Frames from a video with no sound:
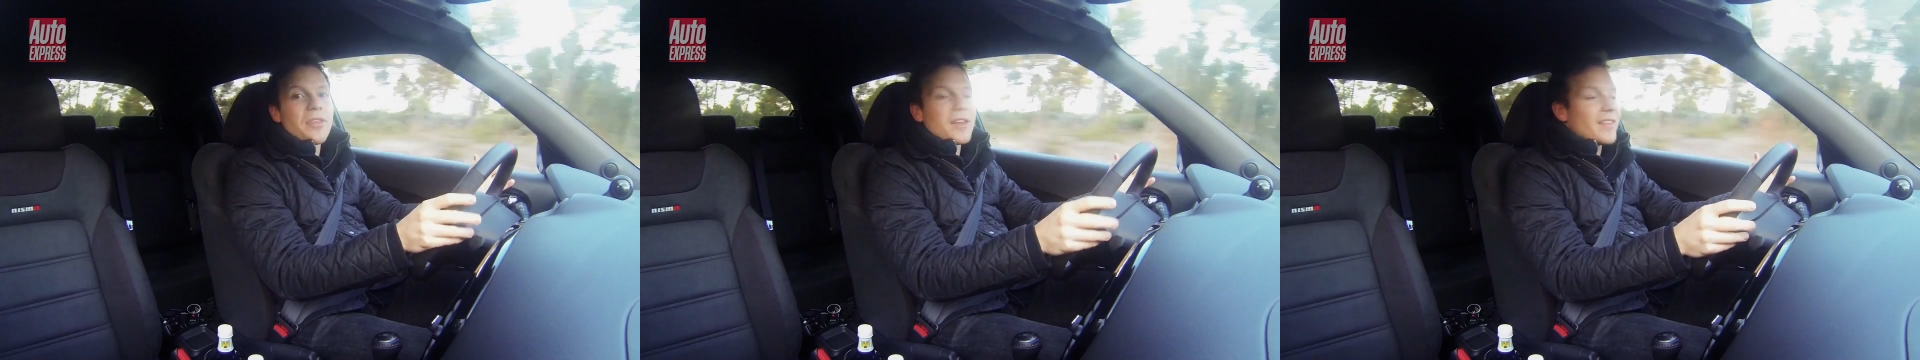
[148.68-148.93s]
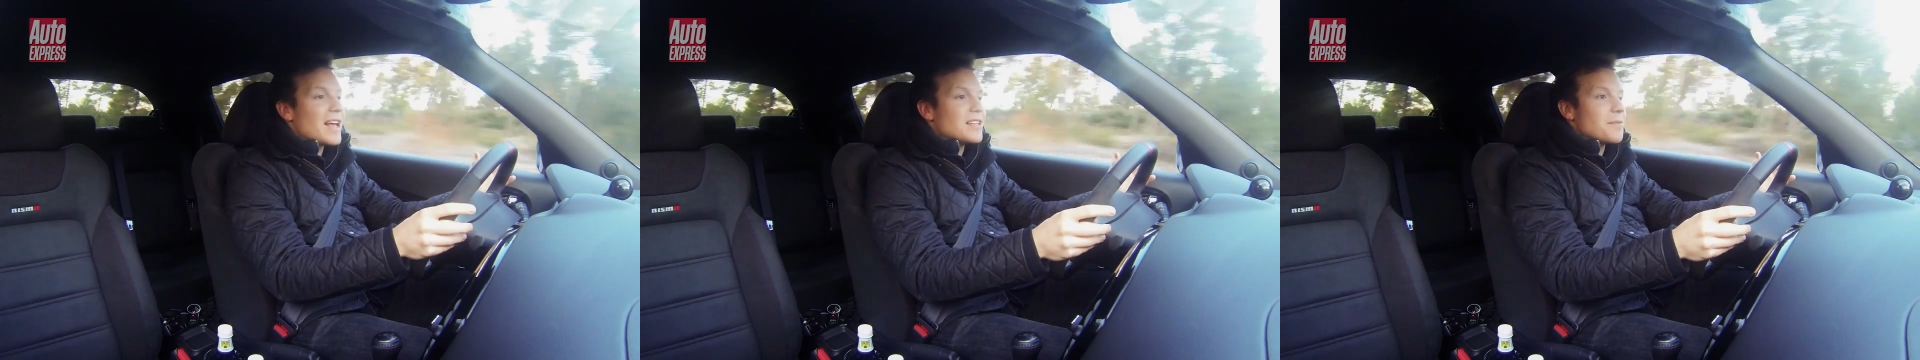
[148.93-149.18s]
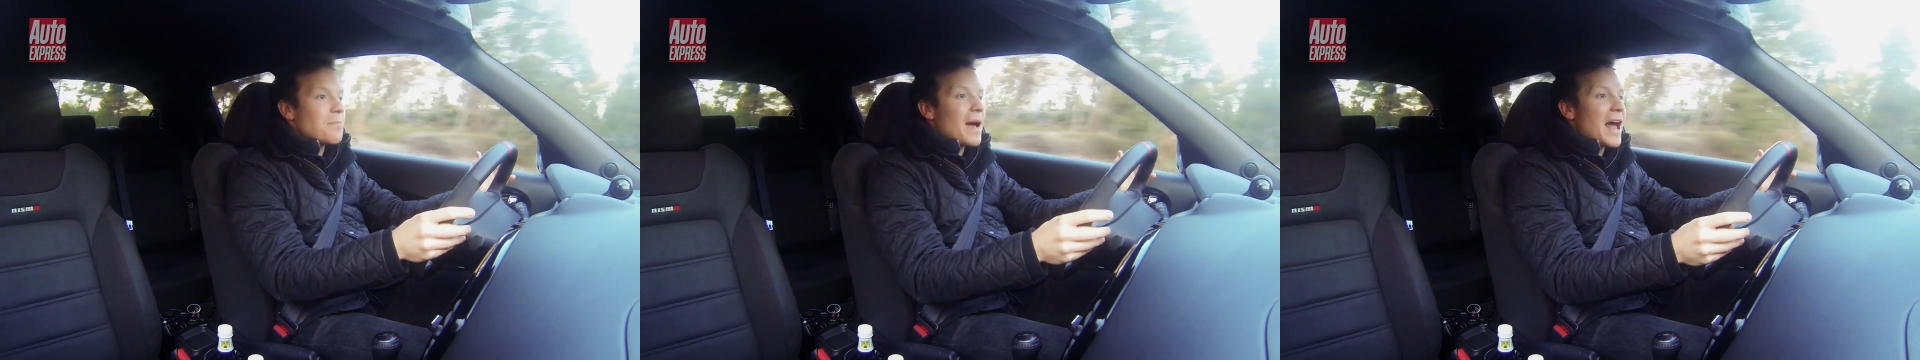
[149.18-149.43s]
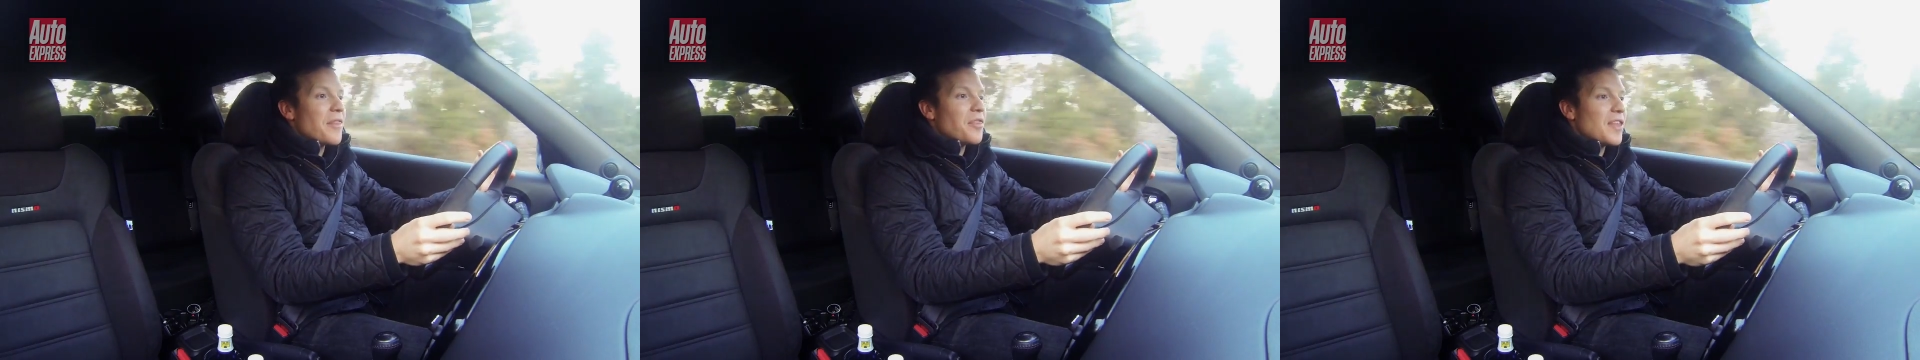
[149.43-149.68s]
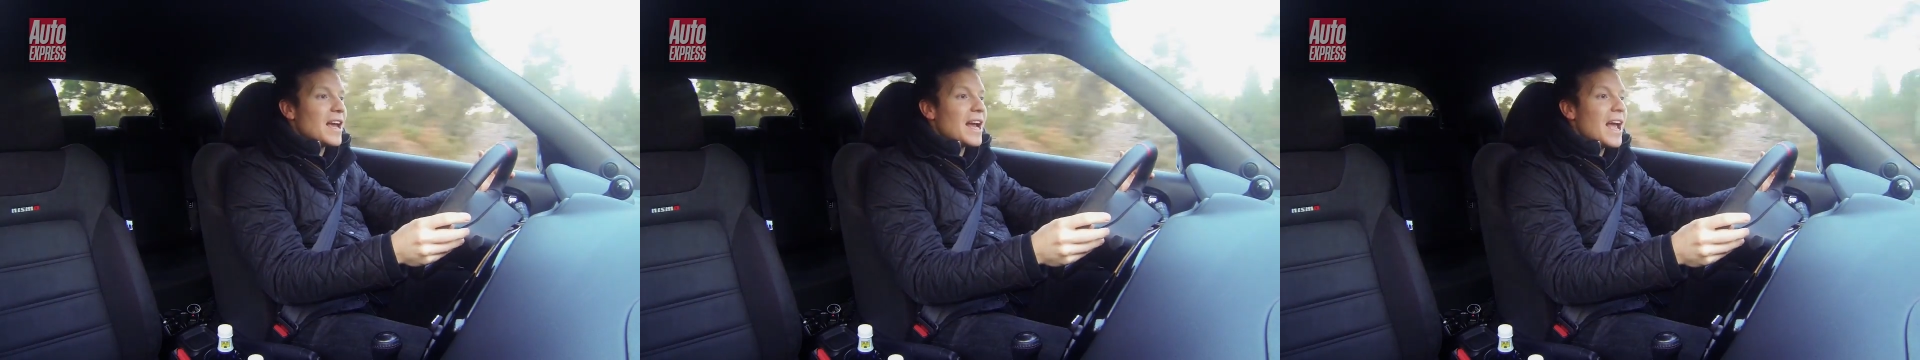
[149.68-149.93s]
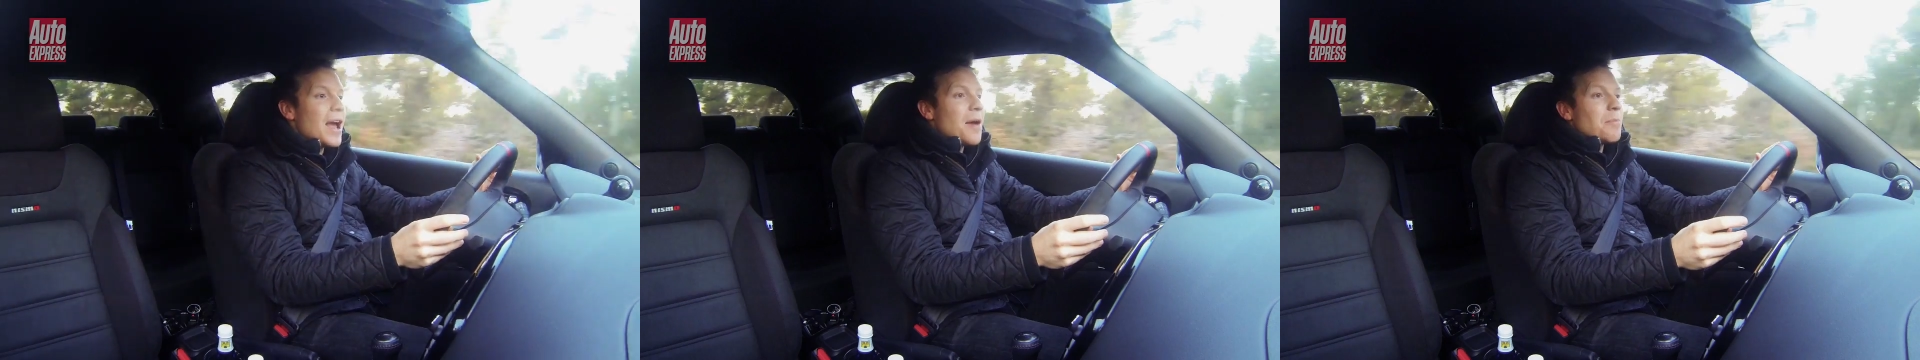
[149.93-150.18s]
that's a bad thing,
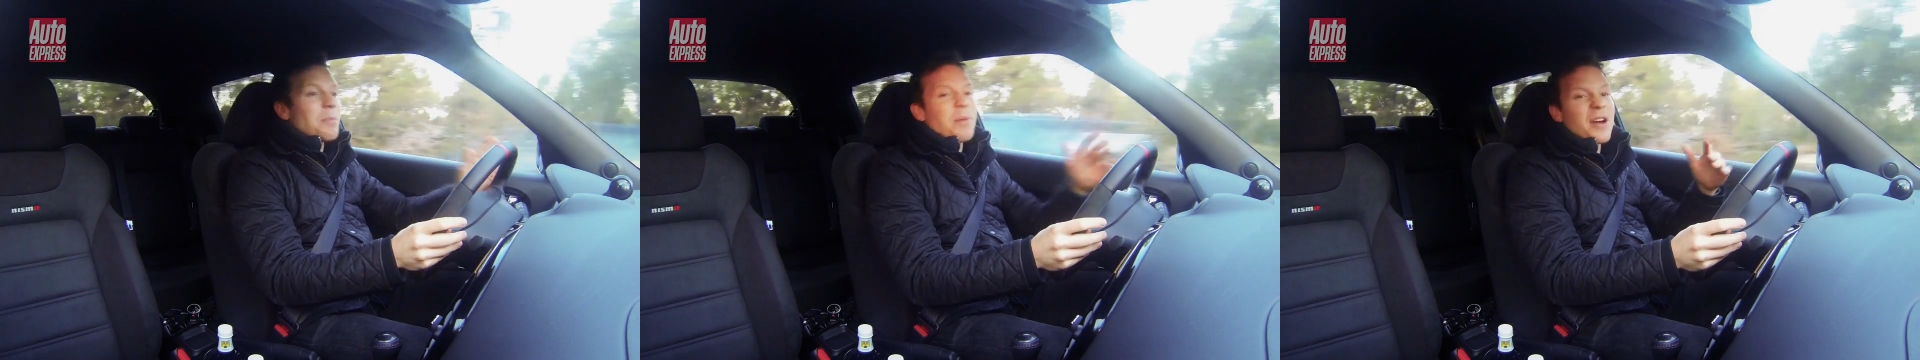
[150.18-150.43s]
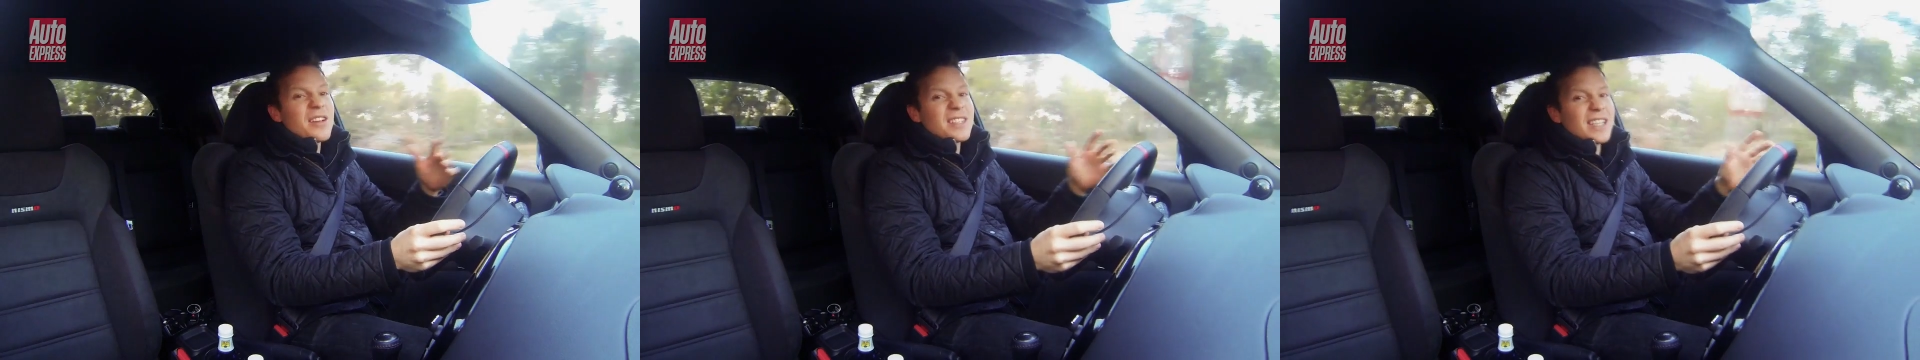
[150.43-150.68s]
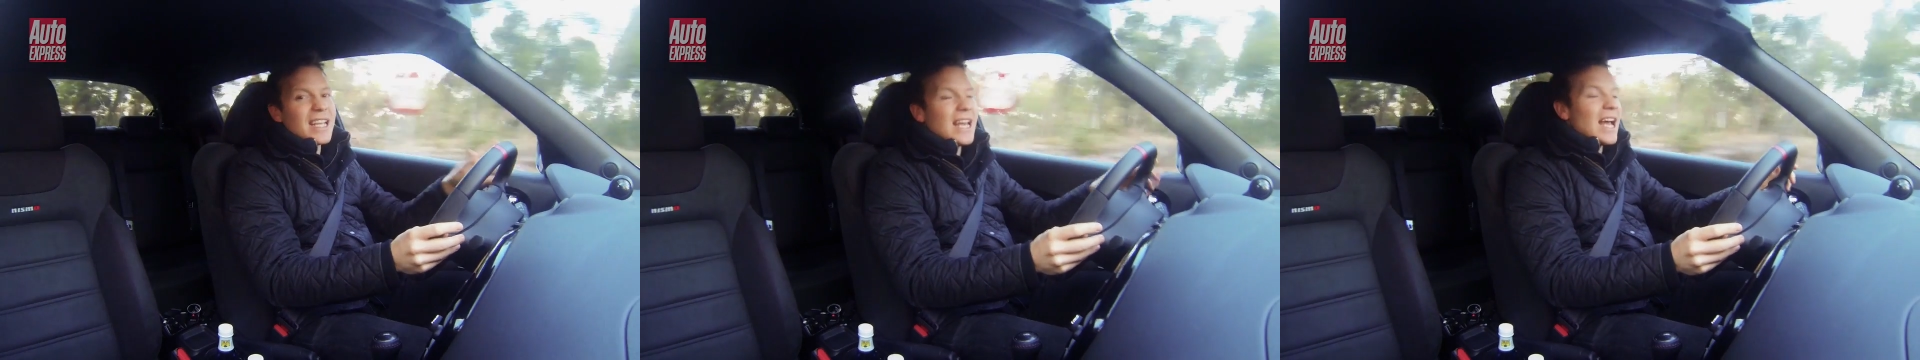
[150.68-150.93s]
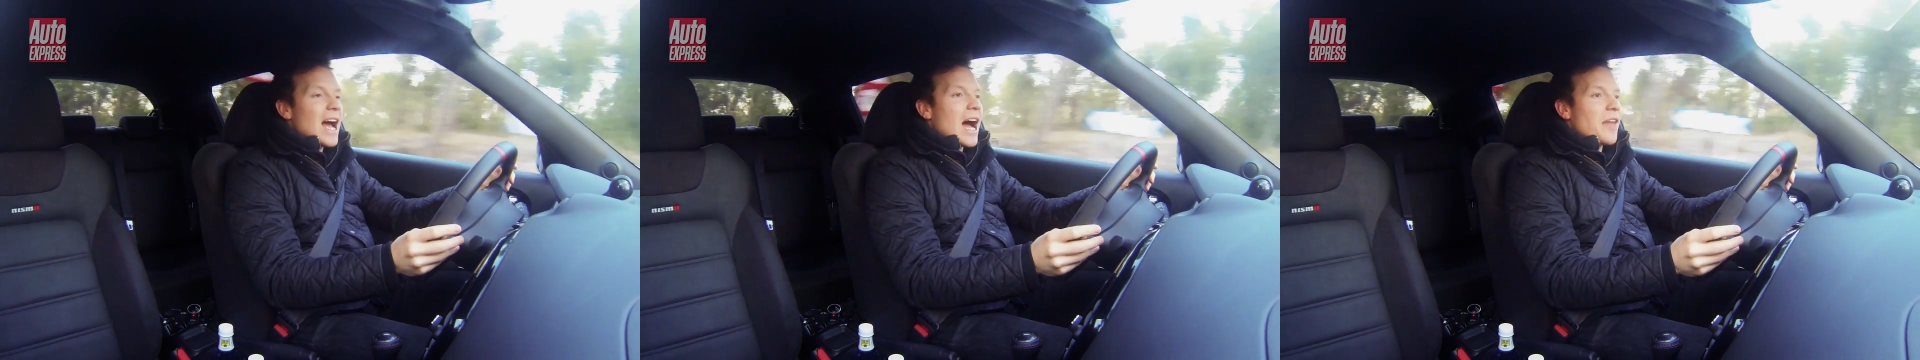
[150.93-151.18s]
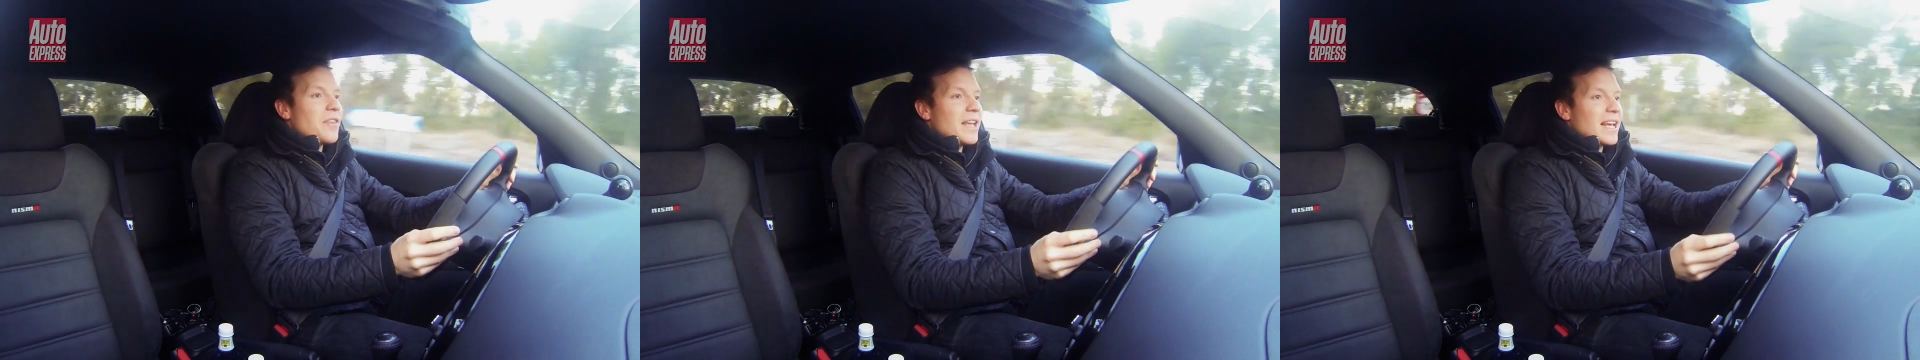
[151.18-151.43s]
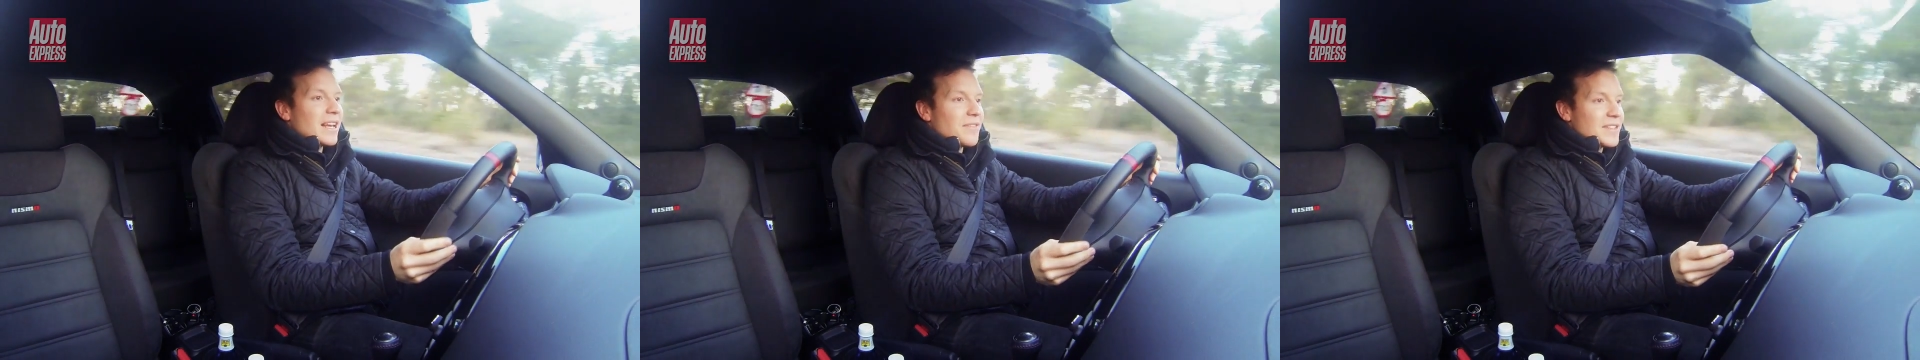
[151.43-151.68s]
but personally I think it
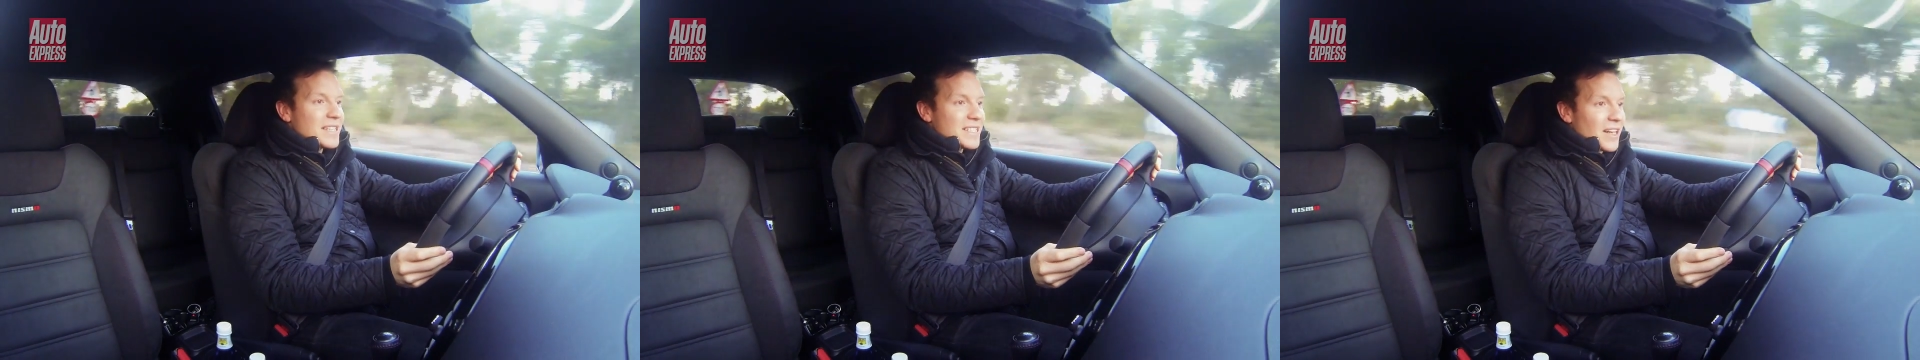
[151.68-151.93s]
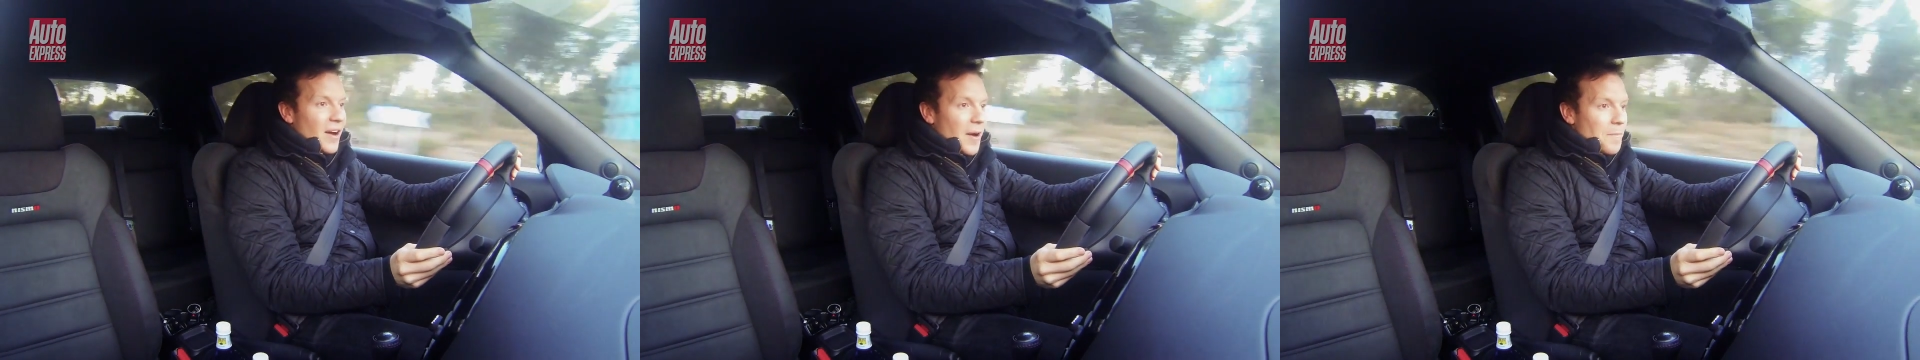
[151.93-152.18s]
gives this car